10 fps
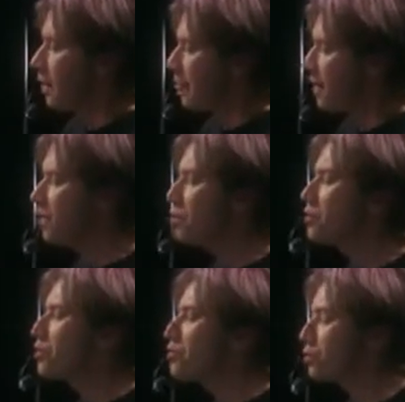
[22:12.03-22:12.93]
He used
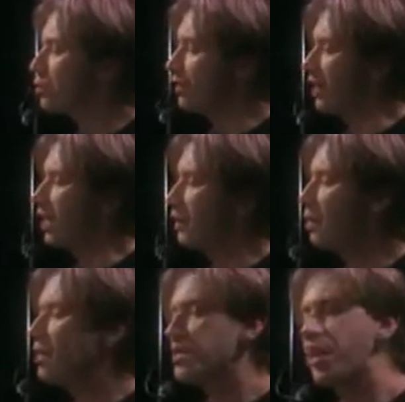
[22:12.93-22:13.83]
this groove on a
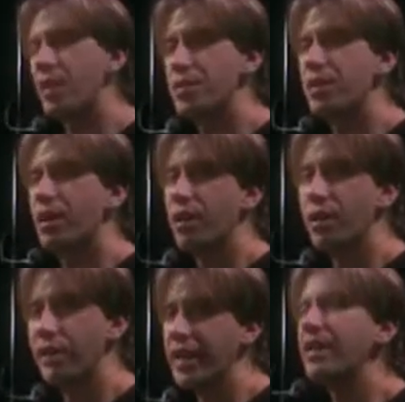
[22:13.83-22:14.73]
Paul Simon song
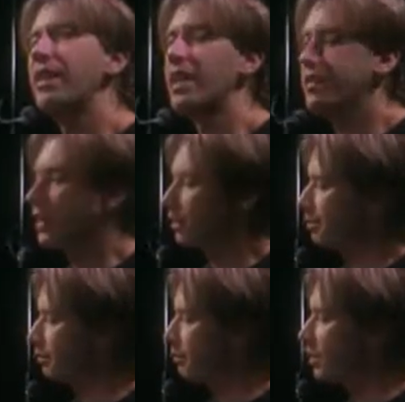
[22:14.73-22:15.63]
called Late in the Evening.
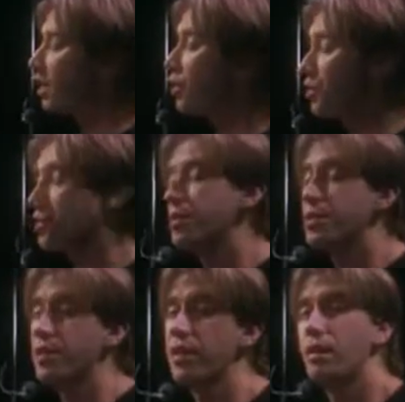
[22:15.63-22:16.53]
And he also used
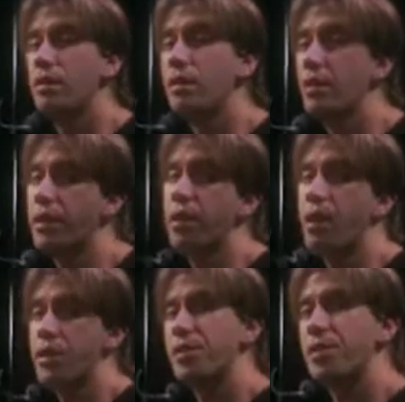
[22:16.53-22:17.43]
it with another
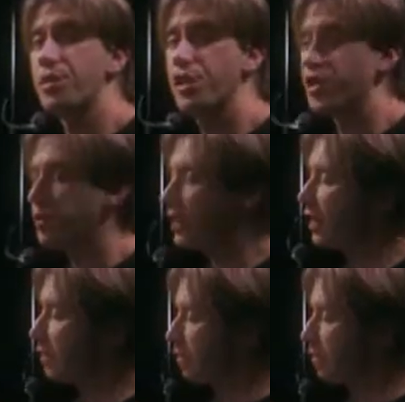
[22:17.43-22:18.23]
artist called Chick Corea.